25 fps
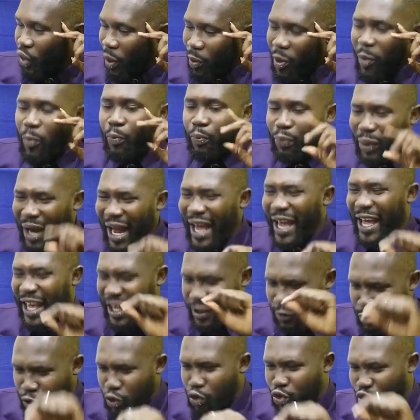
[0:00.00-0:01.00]
Omo play
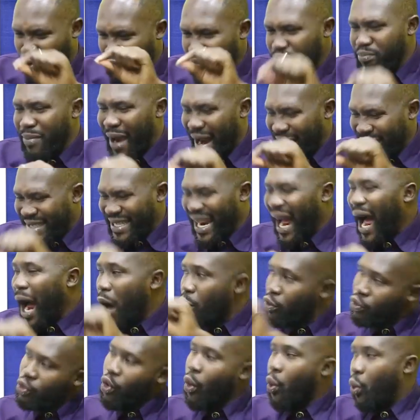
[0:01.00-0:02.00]

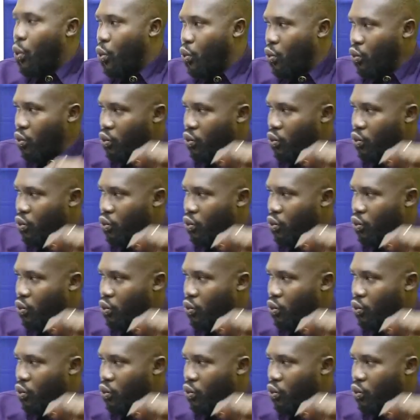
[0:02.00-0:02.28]
instrumental role.